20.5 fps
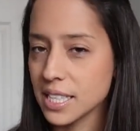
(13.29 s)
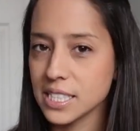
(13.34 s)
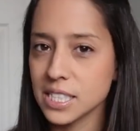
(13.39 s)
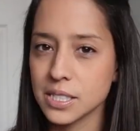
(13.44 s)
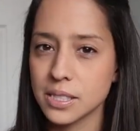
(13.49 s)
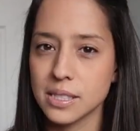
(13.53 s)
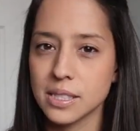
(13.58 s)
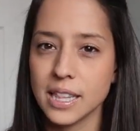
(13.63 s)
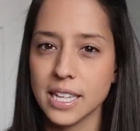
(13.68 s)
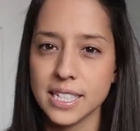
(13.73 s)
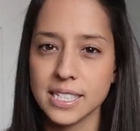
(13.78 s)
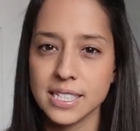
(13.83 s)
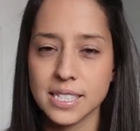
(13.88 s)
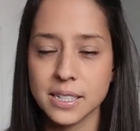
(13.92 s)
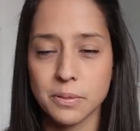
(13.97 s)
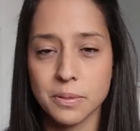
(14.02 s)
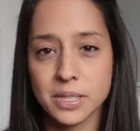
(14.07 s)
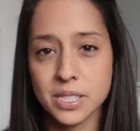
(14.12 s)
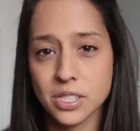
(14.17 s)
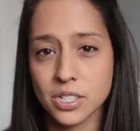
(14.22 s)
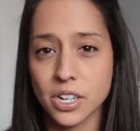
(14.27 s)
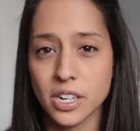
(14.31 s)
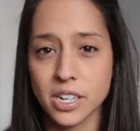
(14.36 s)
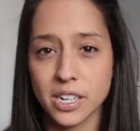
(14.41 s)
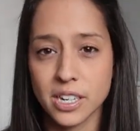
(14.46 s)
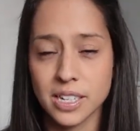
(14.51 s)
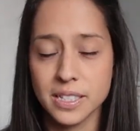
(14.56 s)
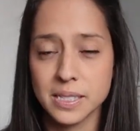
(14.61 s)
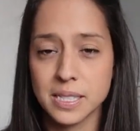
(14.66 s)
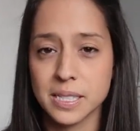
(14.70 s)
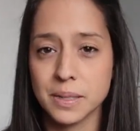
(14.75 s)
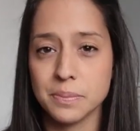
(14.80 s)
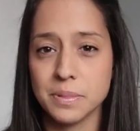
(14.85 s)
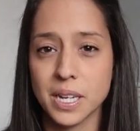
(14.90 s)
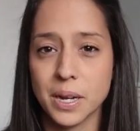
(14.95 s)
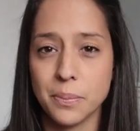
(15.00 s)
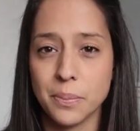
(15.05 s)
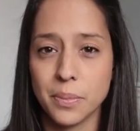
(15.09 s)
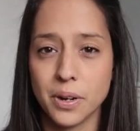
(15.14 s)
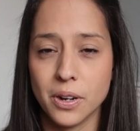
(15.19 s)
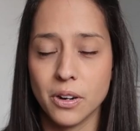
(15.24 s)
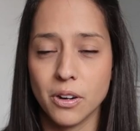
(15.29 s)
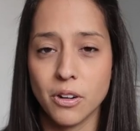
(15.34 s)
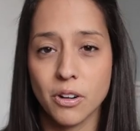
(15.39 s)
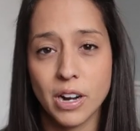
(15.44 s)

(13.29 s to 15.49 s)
It's things that we started in September